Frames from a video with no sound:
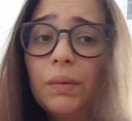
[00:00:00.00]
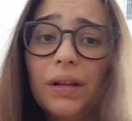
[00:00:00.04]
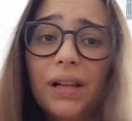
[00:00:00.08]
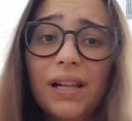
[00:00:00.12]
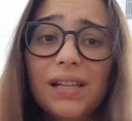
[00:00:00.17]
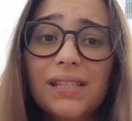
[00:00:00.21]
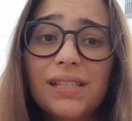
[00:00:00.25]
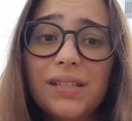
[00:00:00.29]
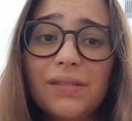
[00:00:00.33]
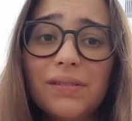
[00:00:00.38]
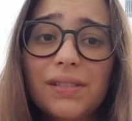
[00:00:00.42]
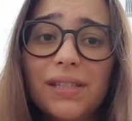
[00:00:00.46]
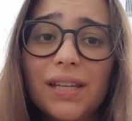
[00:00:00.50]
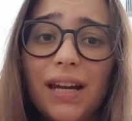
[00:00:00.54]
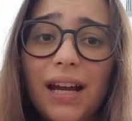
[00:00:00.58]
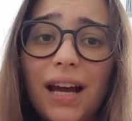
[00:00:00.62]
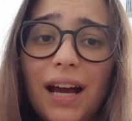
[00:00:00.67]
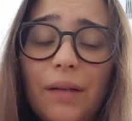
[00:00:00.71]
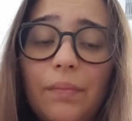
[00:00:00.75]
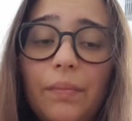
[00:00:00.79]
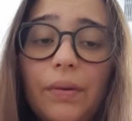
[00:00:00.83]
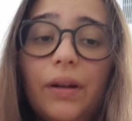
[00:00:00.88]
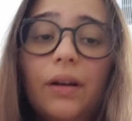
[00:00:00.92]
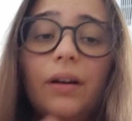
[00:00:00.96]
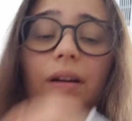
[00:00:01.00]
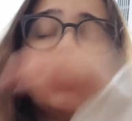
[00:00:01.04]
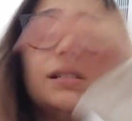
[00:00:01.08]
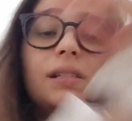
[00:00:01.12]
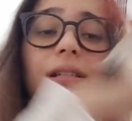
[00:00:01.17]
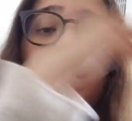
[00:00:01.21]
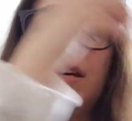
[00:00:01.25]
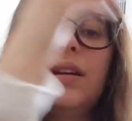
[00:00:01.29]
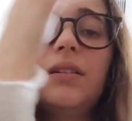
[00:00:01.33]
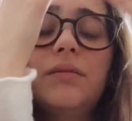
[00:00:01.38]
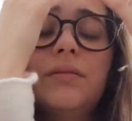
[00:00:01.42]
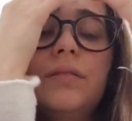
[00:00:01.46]
Well, let's see what's gonna happen,
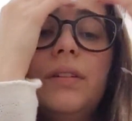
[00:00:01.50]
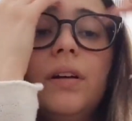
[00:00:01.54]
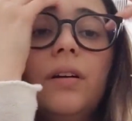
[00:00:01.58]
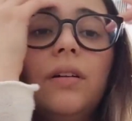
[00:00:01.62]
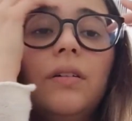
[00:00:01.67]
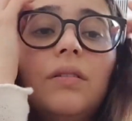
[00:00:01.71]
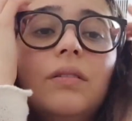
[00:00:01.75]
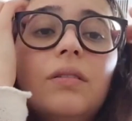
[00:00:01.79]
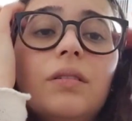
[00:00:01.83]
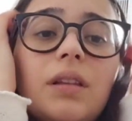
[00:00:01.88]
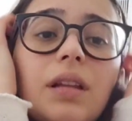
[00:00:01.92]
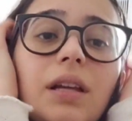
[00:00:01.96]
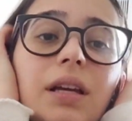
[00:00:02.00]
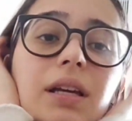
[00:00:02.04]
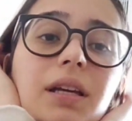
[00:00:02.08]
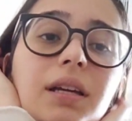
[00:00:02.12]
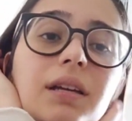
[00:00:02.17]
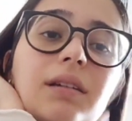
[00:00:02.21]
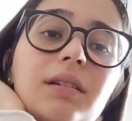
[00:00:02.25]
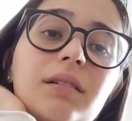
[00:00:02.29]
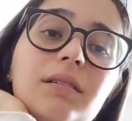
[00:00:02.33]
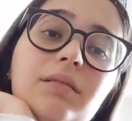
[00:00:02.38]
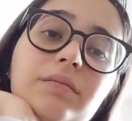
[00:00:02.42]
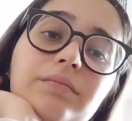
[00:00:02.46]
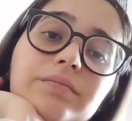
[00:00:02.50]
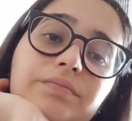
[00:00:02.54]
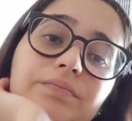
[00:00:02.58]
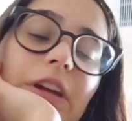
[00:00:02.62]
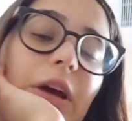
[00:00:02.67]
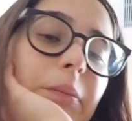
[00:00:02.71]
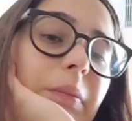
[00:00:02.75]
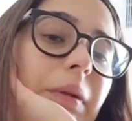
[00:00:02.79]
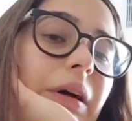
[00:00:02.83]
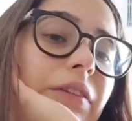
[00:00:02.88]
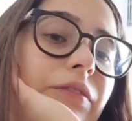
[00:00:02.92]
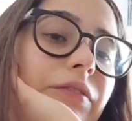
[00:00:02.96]
honestly. I don't know. Like,
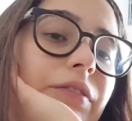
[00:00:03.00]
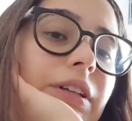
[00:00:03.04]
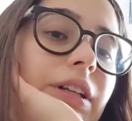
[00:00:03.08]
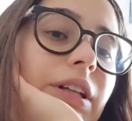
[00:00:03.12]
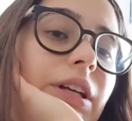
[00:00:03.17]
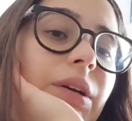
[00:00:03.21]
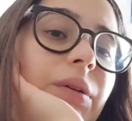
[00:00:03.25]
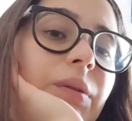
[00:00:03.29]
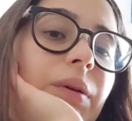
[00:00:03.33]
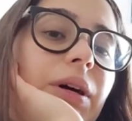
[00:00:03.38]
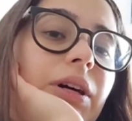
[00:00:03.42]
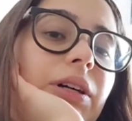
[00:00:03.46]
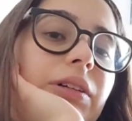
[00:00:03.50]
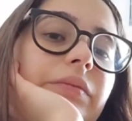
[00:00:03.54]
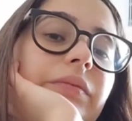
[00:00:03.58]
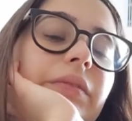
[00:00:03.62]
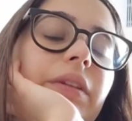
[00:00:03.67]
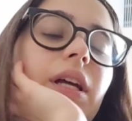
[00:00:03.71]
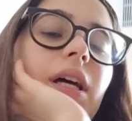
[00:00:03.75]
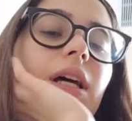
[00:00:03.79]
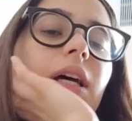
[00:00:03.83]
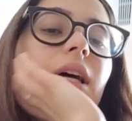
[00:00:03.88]
I'm not feeling well.